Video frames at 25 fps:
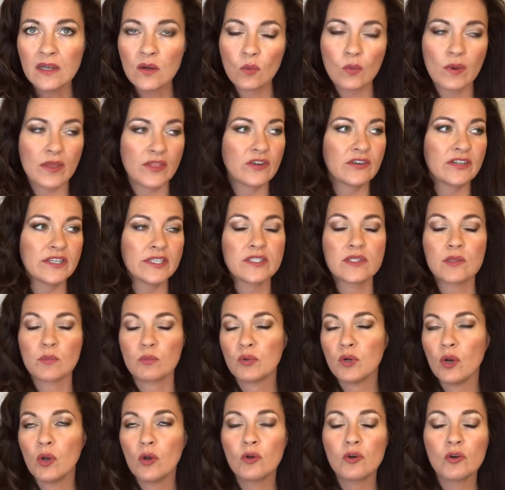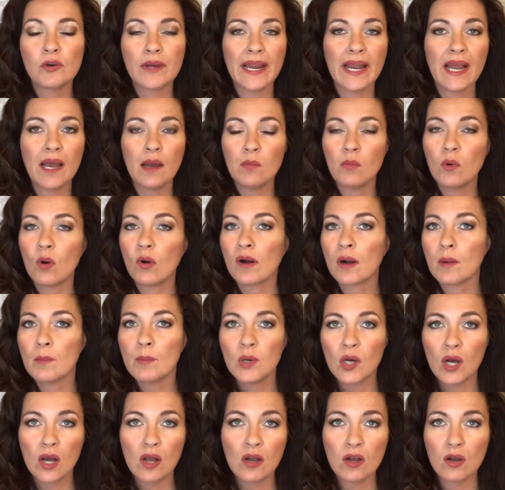whether it's a program or a
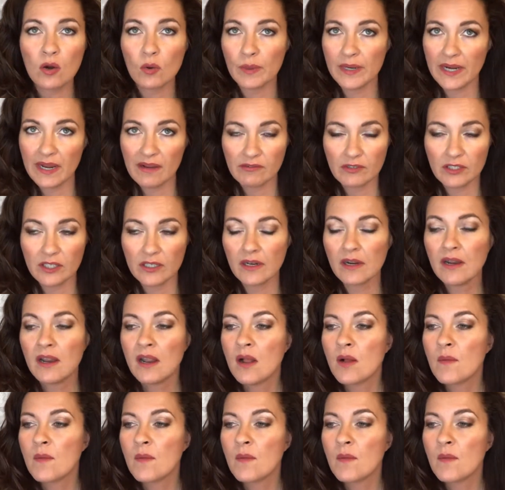book or whatever.